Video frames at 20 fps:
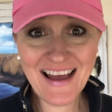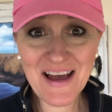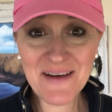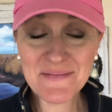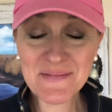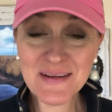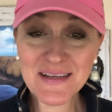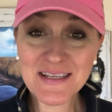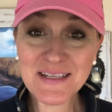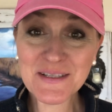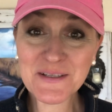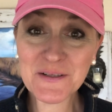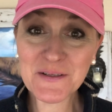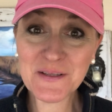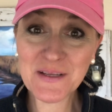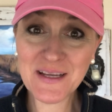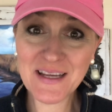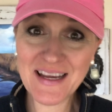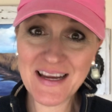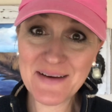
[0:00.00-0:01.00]
I'm gonna
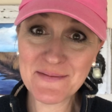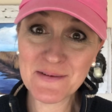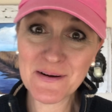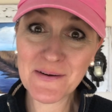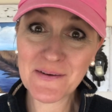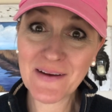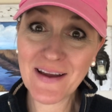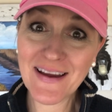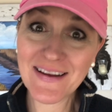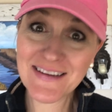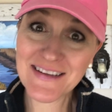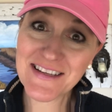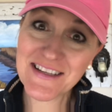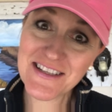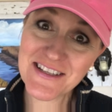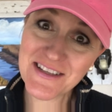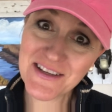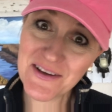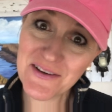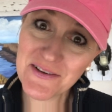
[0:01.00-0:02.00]
turn the camera around and
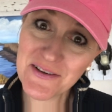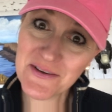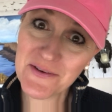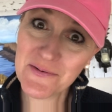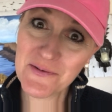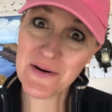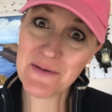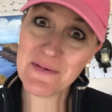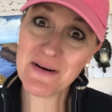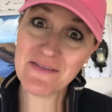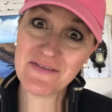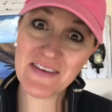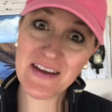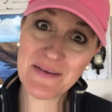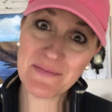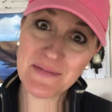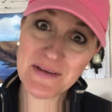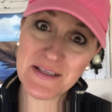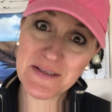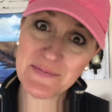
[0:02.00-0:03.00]
show you what my
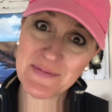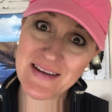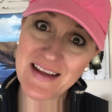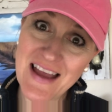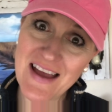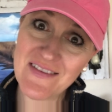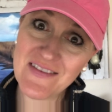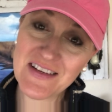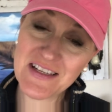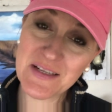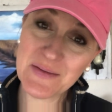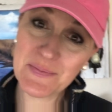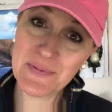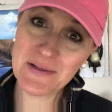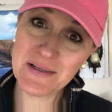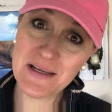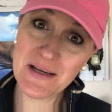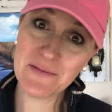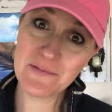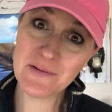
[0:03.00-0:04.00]
family's been having to
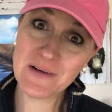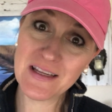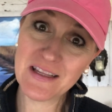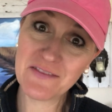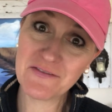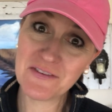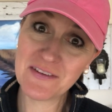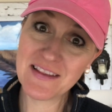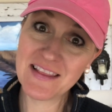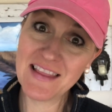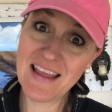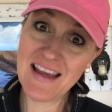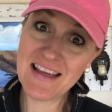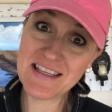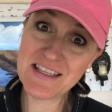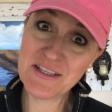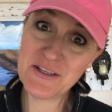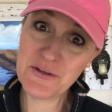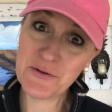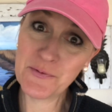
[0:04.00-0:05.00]
put up with for the
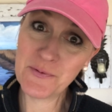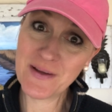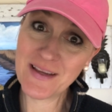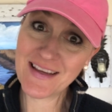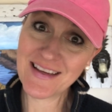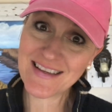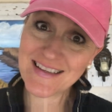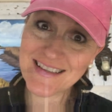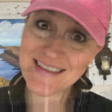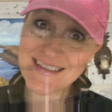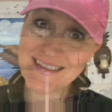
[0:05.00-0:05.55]
last 2 weeks.